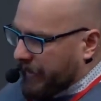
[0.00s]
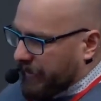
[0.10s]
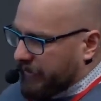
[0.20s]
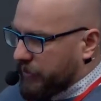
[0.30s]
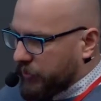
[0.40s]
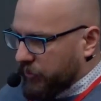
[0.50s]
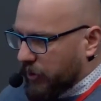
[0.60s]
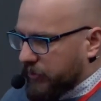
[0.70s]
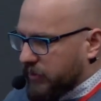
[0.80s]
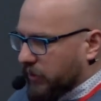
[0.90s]
In addition to
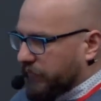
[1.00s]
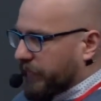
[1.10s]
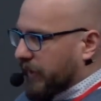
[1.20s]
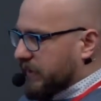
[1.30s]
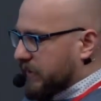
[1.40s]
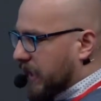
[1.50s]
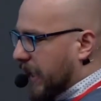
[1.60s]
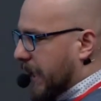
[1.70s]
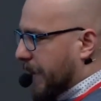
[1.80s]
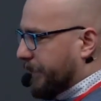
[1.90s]
those sort of things,
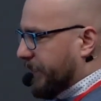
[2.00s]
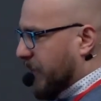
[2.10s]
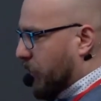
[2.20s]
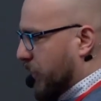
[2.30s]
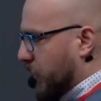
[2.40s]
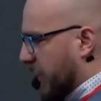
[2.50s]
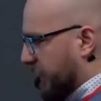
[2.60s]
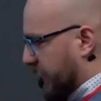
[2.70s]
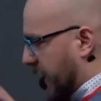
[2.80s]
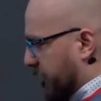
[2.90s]
when you have
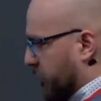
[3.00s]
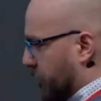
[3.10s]
an actor